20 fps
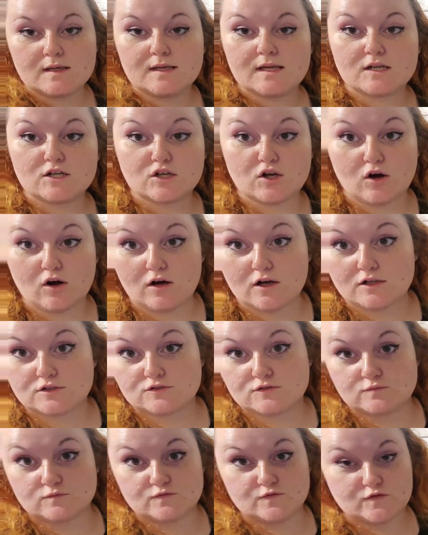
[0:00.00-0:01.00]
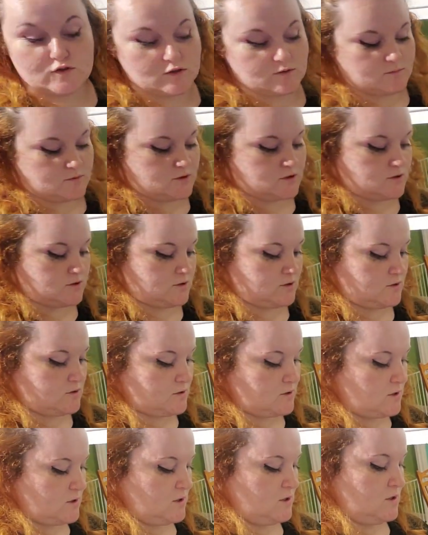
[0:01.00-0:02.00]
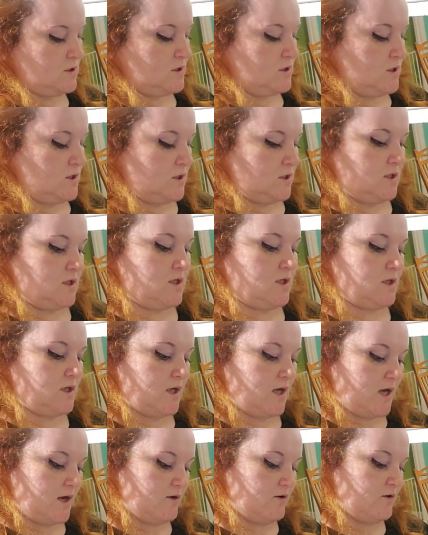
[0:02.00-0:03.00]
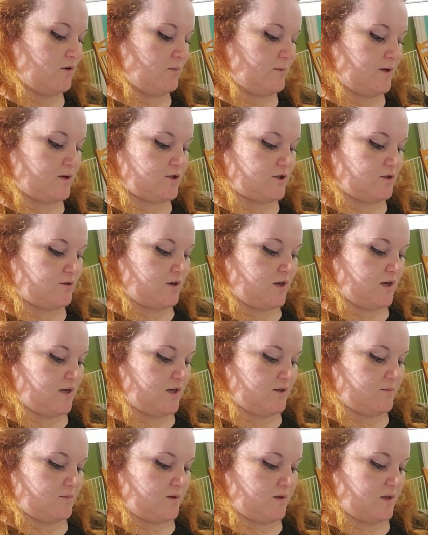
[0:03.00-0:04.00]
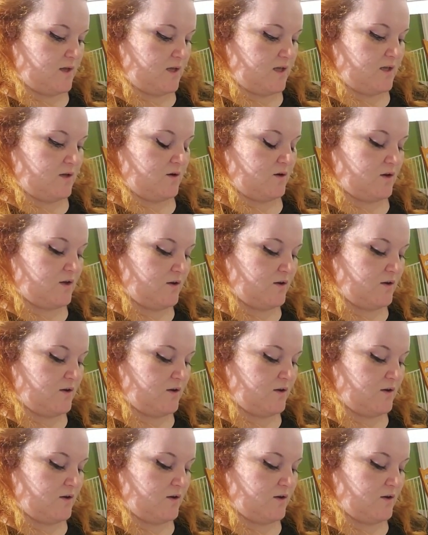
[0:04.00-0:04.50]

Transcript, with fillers: getting calls from the pharmacy. I don't know about you guys, but like,